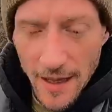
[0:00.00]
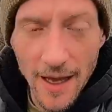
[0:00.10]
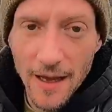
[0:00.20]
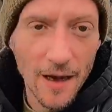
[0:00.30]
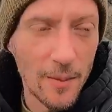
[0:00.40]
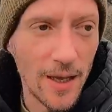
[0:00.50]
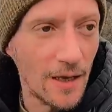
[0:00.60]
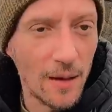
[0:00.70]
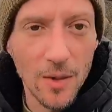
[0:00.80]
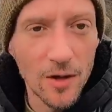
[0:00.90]
Yeah, I
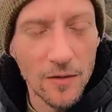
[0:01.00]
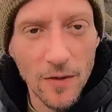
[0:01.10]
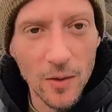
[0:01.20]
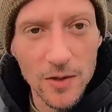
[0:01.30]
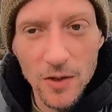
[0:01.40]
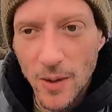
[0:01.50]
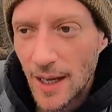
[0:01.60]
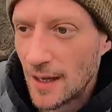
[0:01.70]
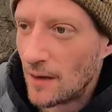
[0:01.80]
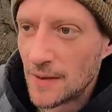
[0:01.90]
mean, I'm looking forward to
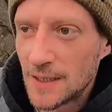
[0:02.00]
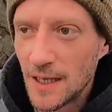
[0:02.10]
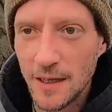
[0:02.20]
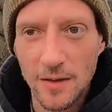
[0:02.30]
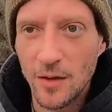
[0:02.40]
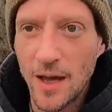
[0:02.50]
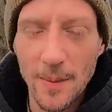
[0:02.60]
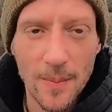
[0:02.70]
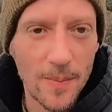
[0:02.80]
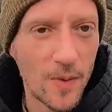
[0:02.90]
it. Obviously, you
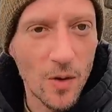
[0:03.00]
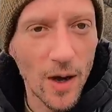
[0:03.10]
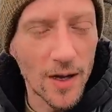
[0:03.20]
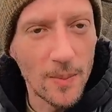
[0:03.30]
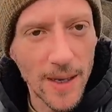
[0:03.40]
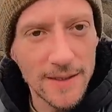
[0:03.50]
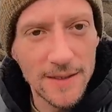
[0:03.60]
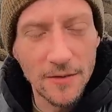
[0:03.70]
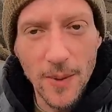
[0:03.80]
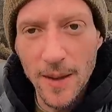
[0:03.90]
get quite
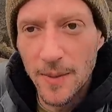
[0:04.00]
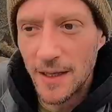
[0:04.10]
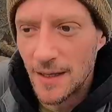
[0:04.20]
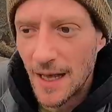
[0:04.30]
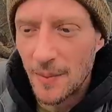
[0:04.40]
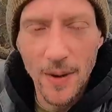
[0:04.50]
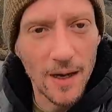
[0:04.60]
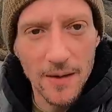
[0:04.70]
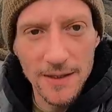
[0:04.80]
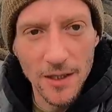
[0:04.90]
competitive people in there,
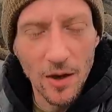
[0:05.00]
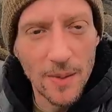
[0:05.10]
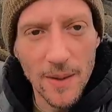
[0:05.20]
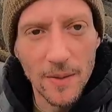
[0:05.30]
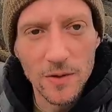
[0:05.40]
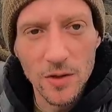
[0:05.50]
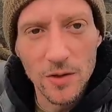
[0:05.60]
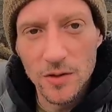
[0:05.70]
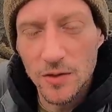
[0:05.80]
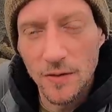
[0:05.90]
but there's a lot of people who
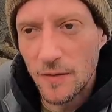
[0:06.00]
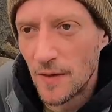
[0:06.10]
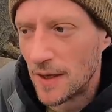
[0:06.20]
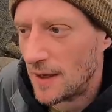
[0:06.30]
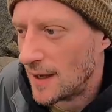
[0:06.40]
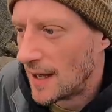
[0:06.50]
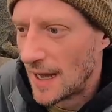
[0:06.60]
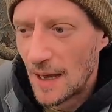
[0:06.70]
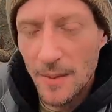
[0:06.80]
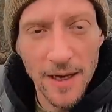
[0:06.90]
do it just for fun.
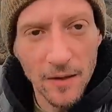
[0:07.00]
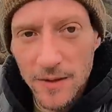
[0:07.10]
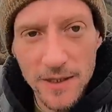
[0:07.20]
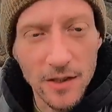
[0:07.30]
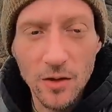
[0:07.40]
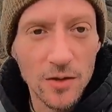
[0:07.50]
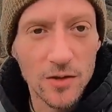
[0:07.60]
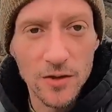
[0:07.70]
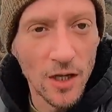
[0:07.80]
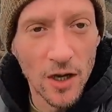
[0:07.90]
And obviously, you
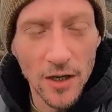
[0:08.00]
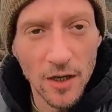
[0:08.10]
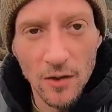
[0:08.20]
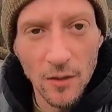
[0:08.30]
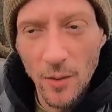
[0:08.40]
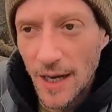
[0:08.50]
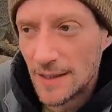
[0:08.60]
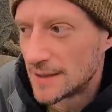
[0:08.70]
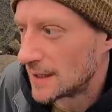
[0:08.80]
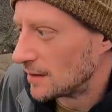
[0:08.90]
can just learn along the
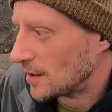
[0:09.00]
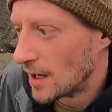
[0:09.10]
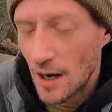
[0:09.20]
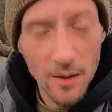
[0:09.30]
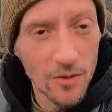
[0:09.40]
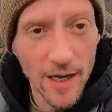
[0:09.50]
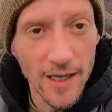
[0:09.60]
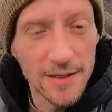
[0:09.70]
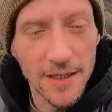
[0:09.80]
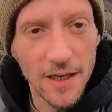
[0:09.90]
way. So I'm
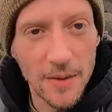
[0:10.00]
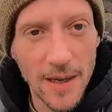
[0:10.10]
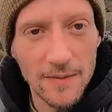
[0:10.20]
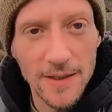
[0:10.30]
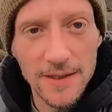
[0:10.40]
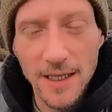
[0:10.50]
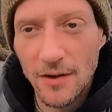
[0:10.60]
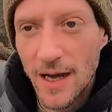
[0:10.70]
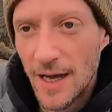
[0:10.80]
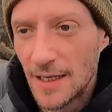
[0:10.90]
really excited about this
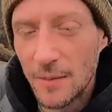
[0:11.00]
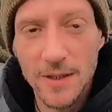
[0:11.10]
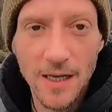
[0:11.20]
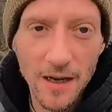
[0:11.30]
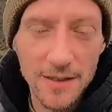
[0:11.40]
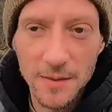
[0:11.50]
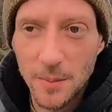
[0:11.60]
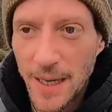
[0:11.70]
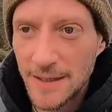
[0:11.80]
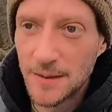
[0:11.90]
year ahead. I'll be
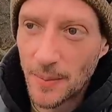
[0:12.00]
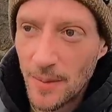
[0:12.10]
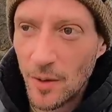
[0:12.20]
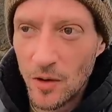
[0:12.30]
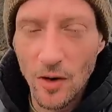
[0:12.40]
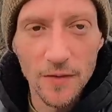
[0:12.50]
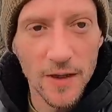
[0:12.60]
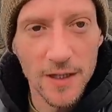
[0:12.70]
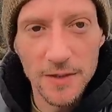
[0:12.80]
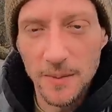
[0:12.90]
targeting bass a bit more
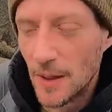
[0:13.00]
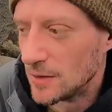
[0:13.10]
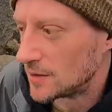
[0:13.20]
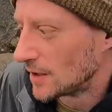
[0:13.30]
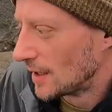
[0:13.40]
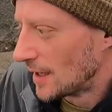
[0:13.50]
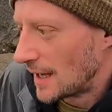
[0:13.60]
often, I suppose,